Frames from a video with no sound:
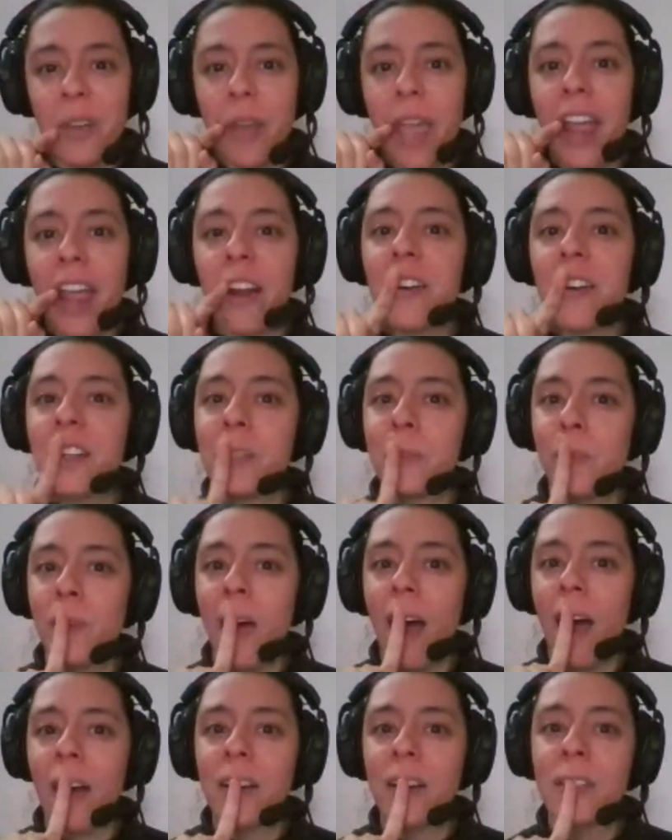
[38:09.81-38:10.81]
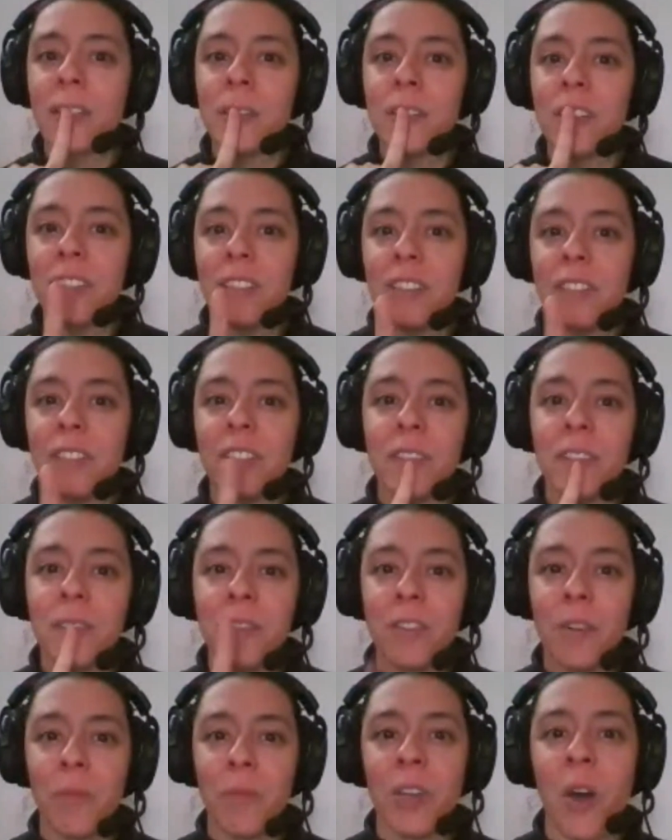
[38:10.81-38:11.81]
air is blocked
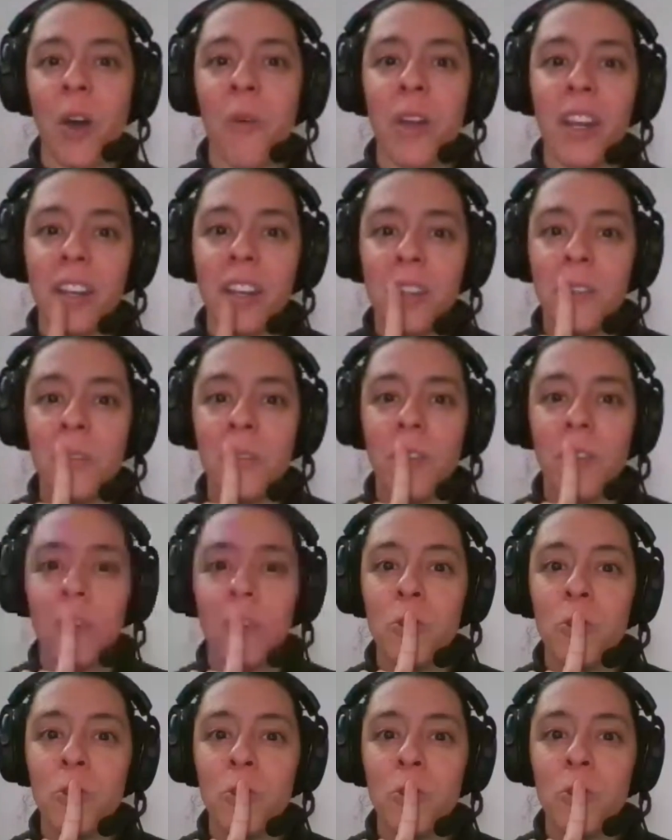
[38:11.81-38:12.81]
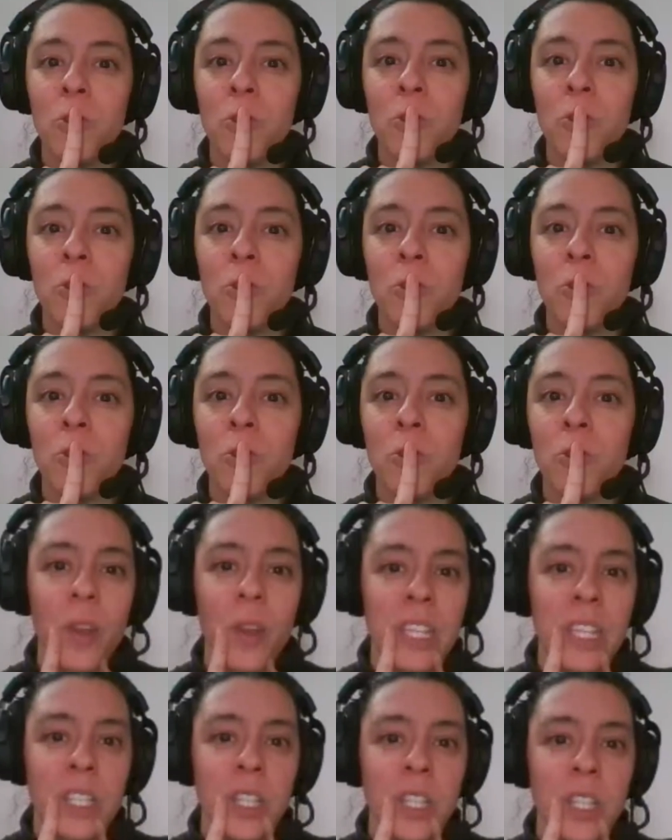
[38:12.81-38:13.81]
from going straight, so it
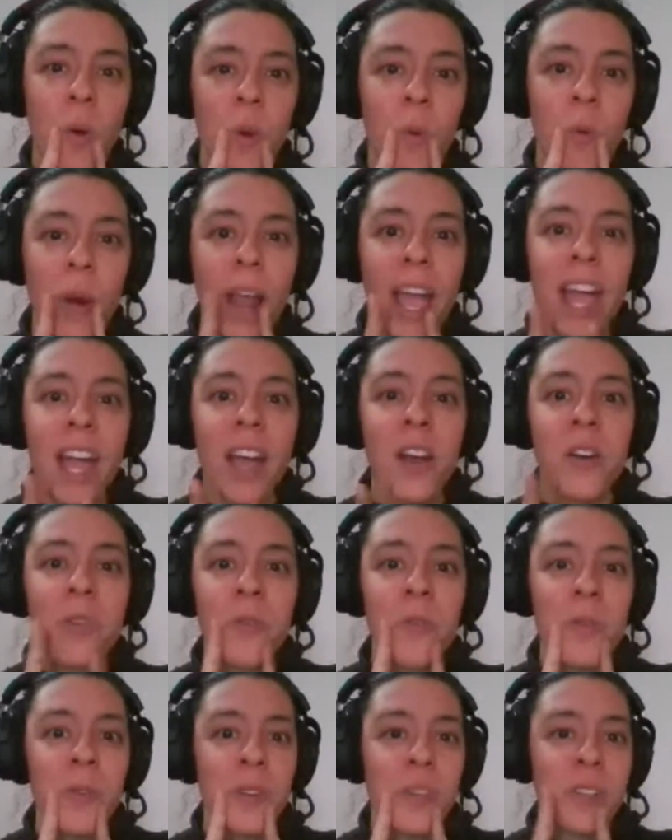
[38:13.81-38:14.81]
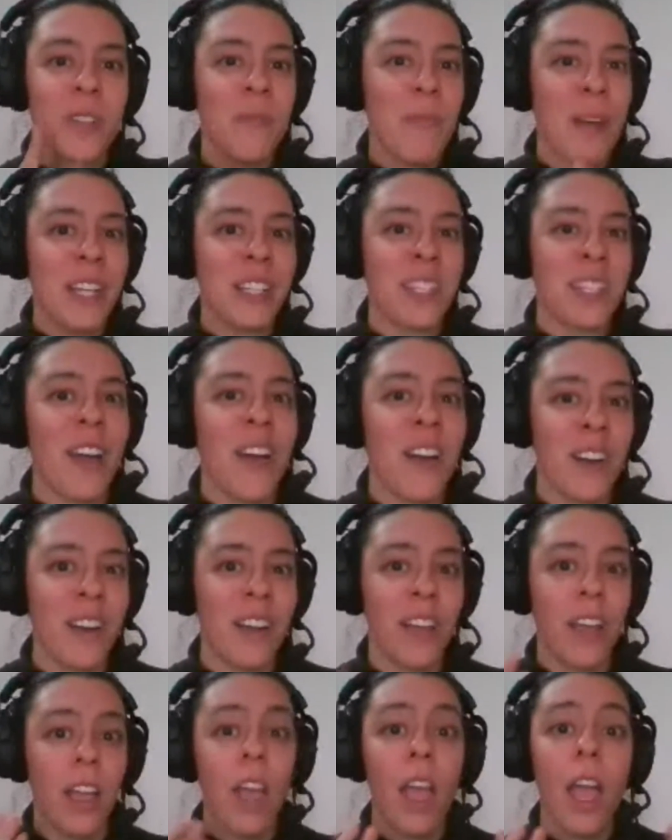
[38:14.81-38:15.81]
has to go around my tongue.